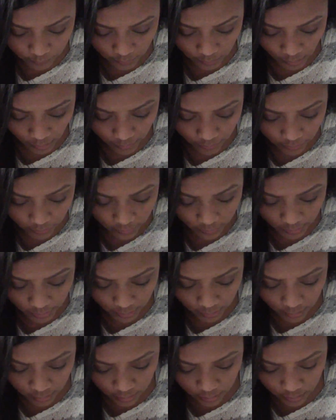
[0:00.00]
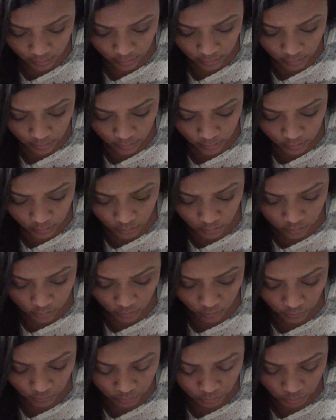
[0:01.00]
And then there's
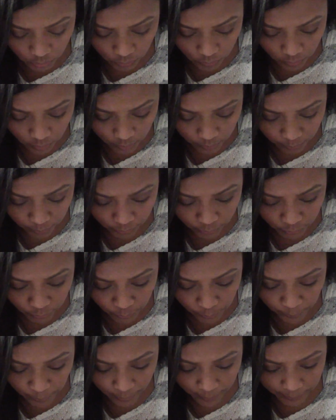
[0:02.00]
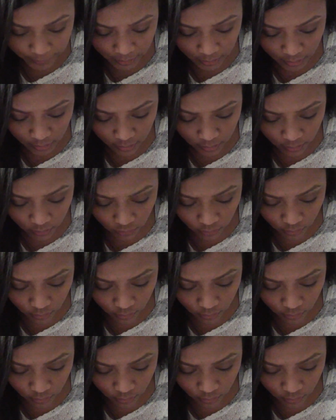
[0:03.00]
also the Blue Pumpkin,